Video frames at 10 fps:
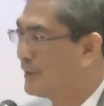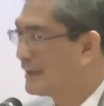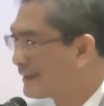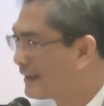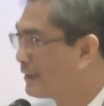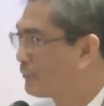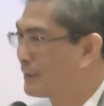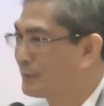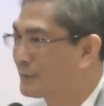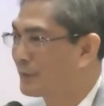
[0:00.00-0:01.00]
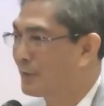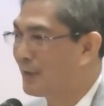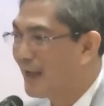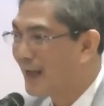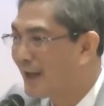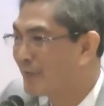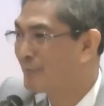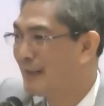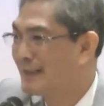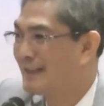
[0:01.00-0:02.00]
we create what you call, I
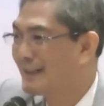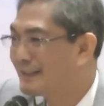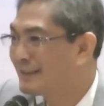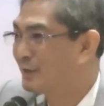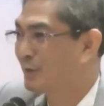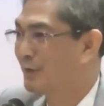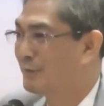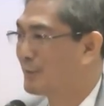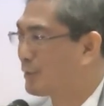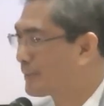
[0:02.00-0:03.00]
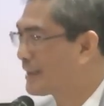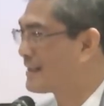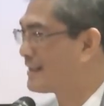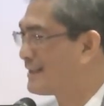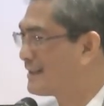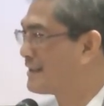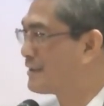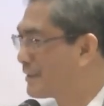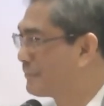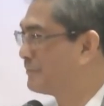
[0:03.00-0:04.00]
have my Director of Corporate
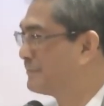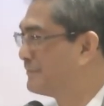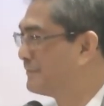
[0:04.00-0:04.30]
Citizenship,